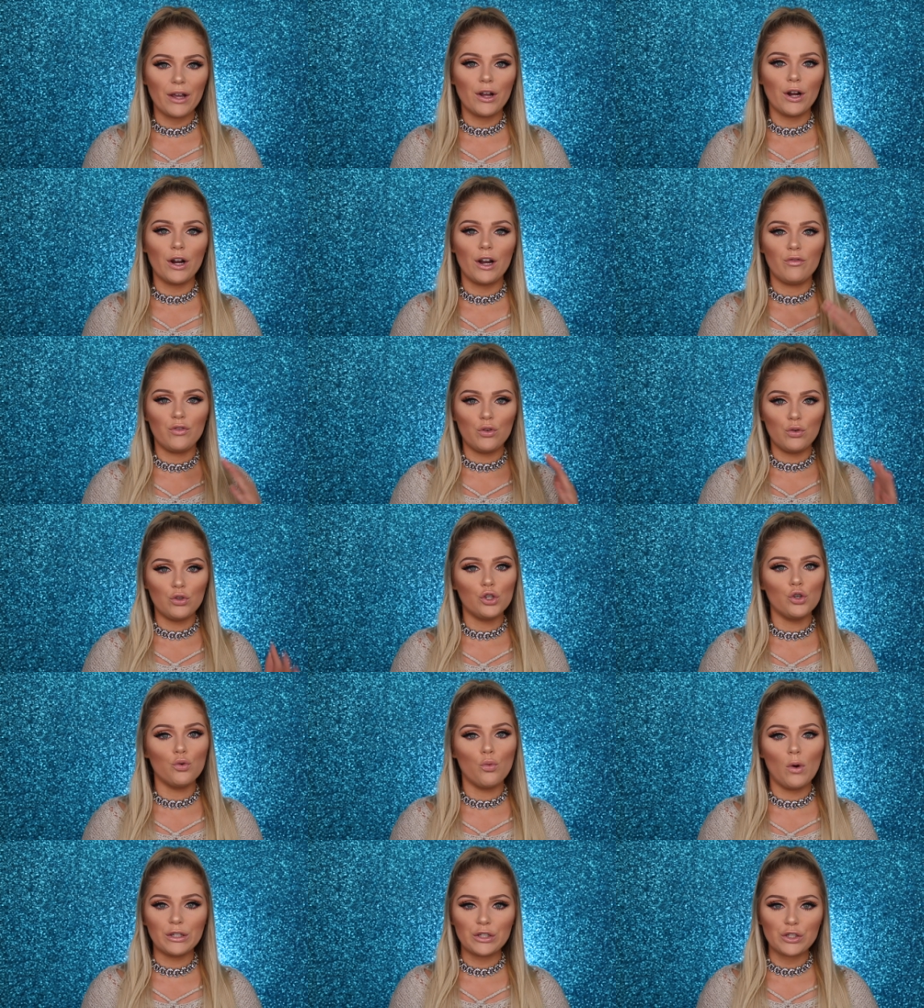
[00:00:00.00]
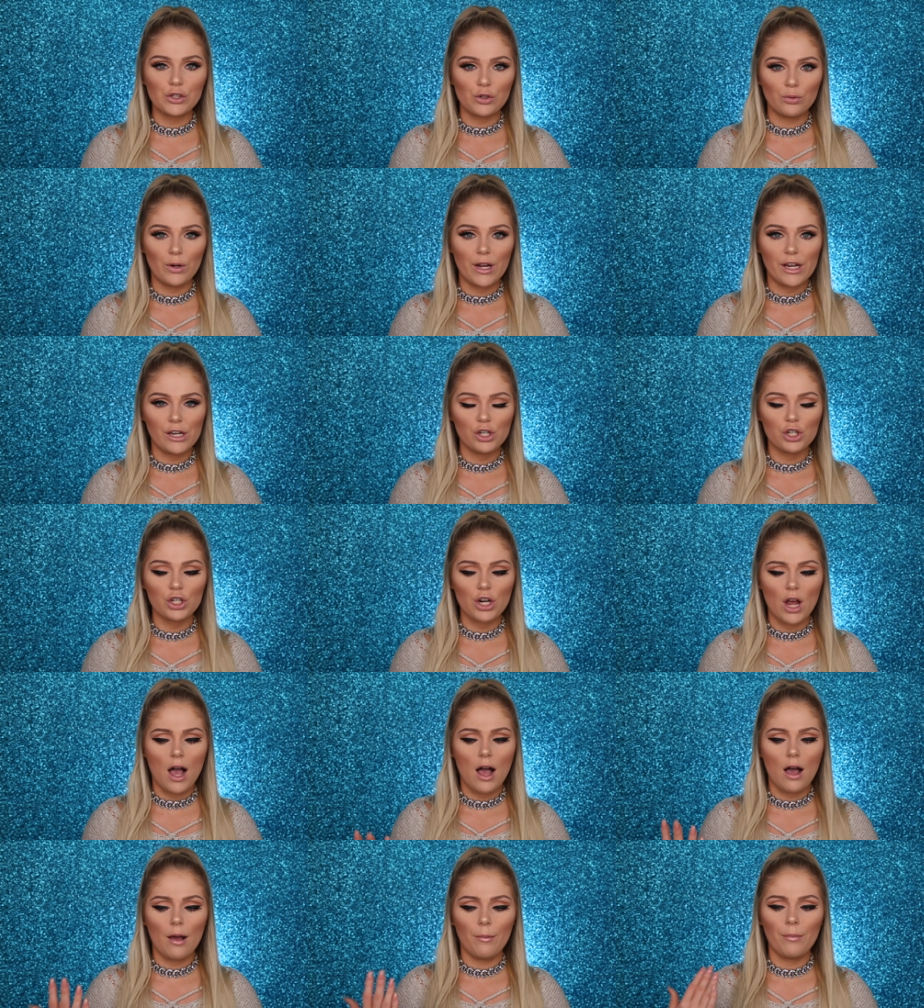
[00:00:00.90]
bigger if you do one
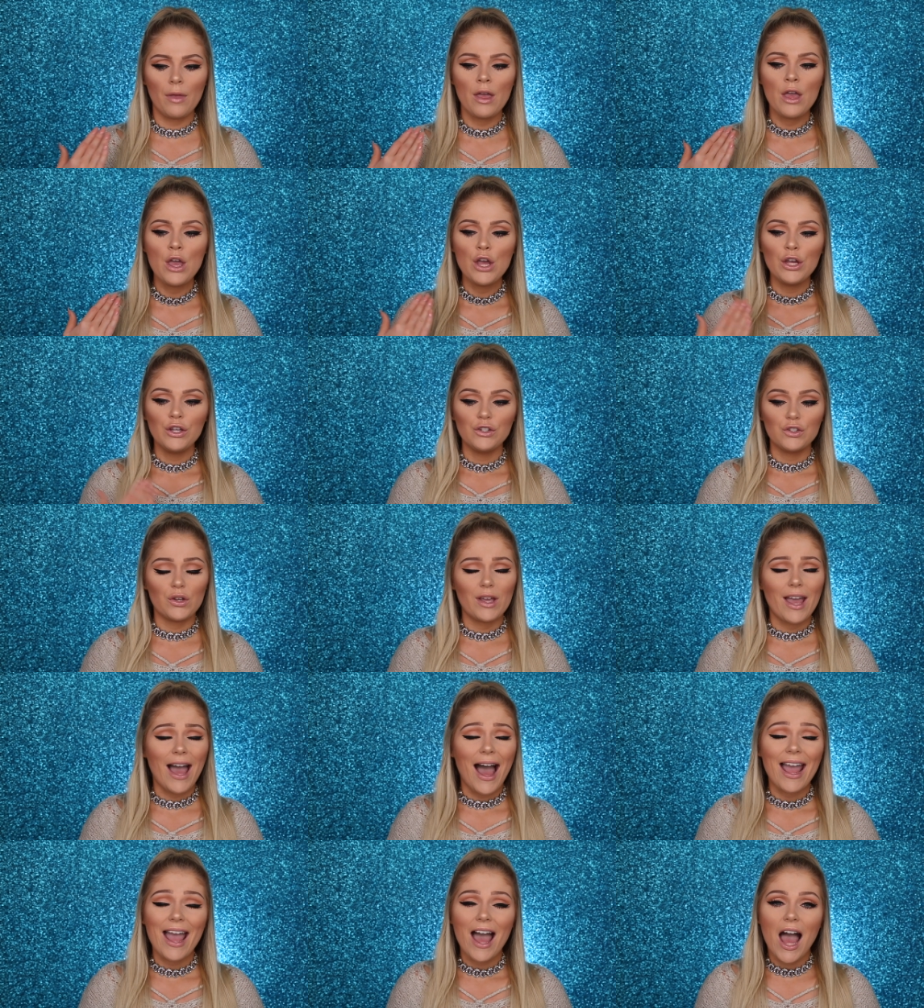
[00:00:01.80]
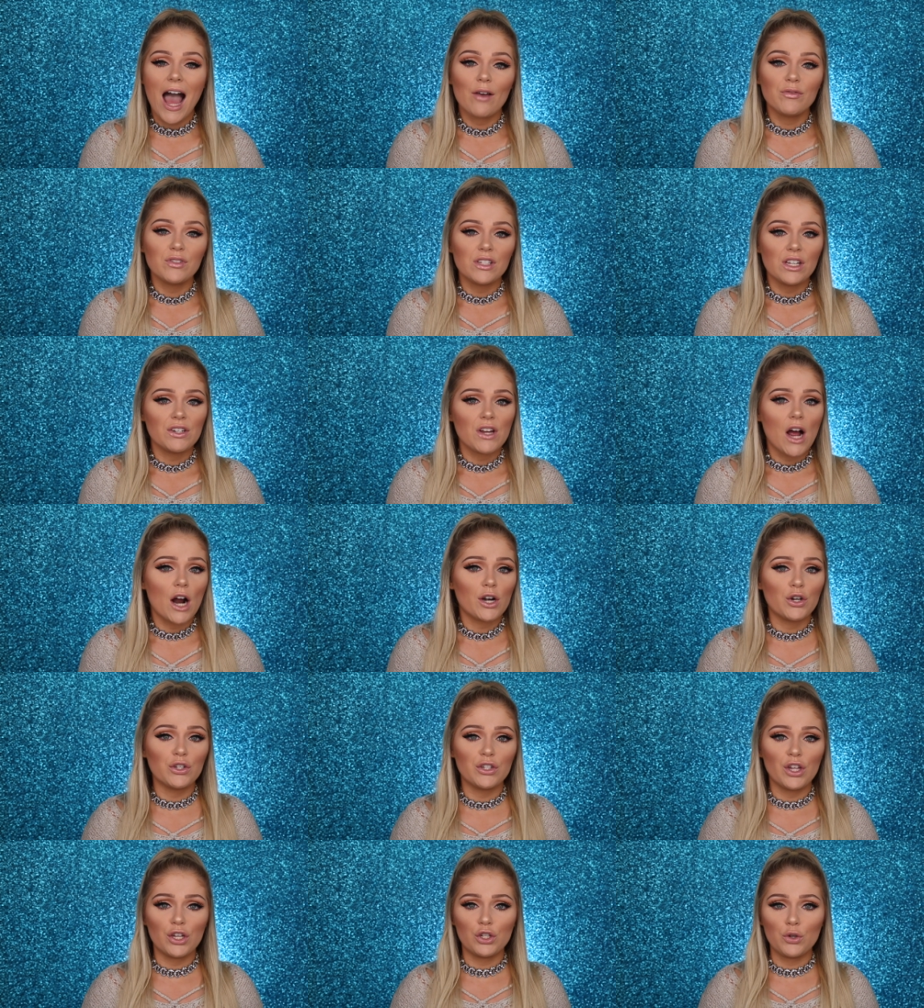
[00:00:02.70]
syringe. Um, so yeah, I have seen
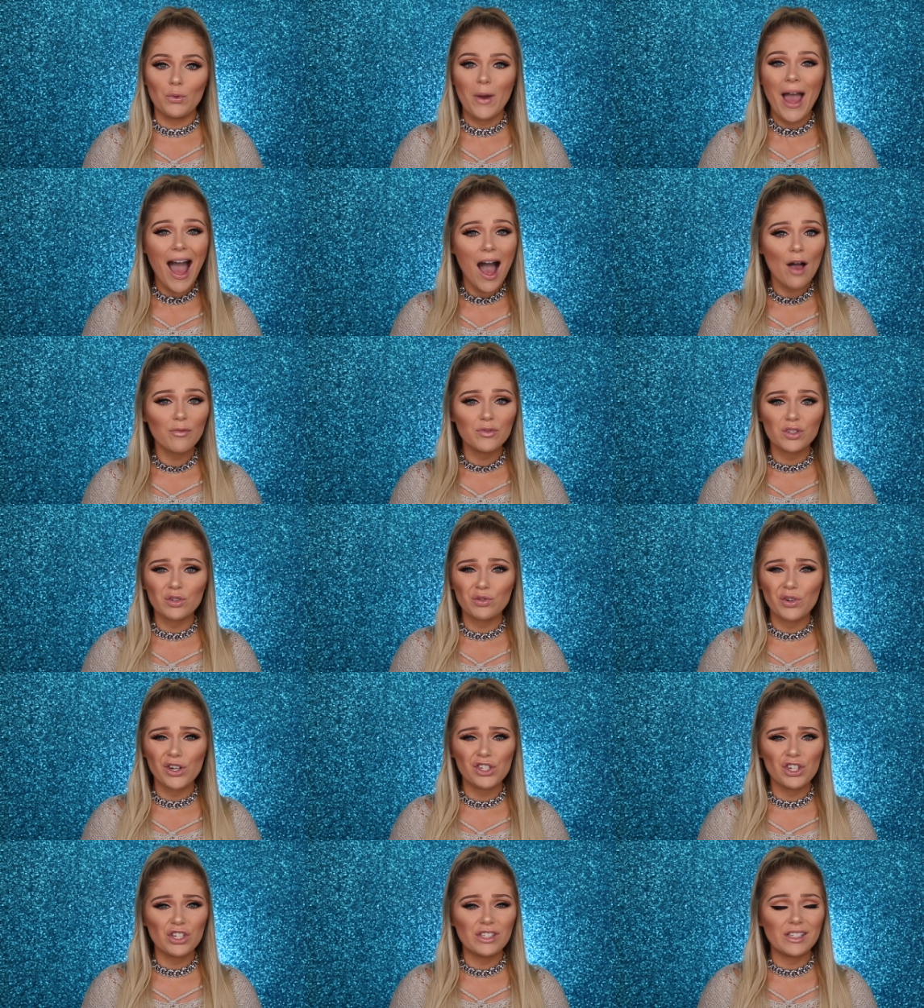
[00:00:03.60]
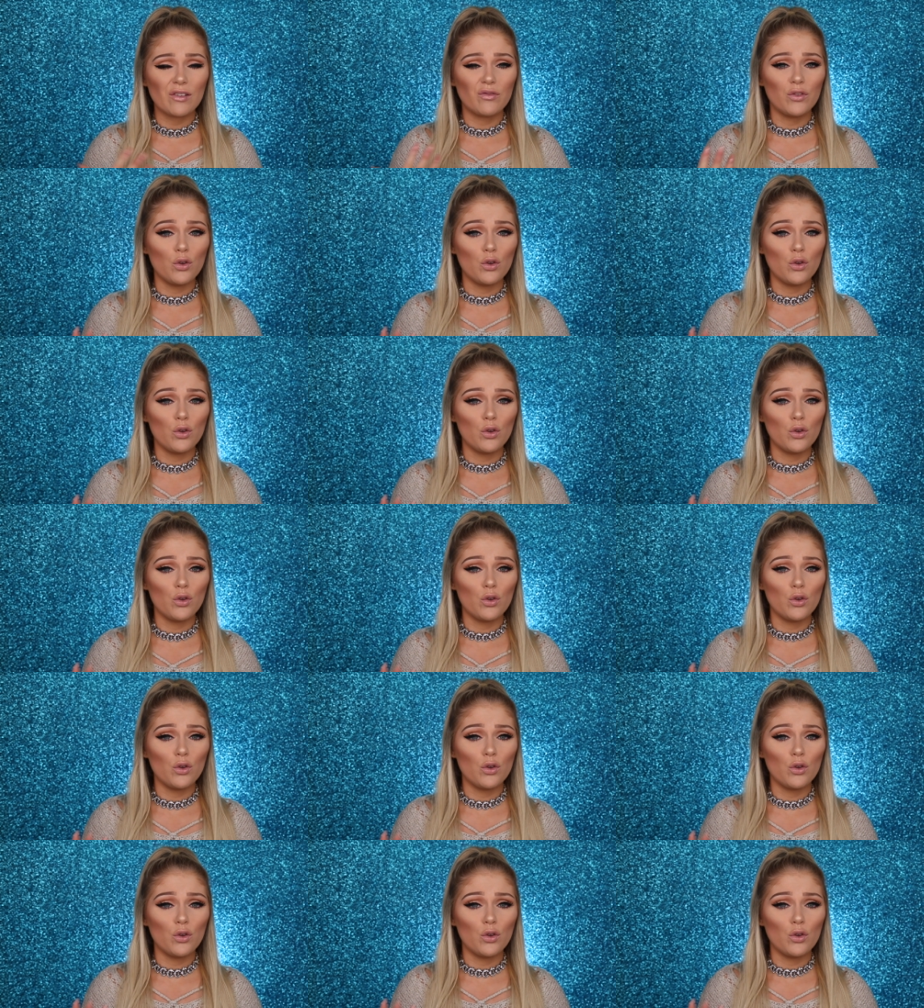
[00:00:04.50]
doctors that do half syringes.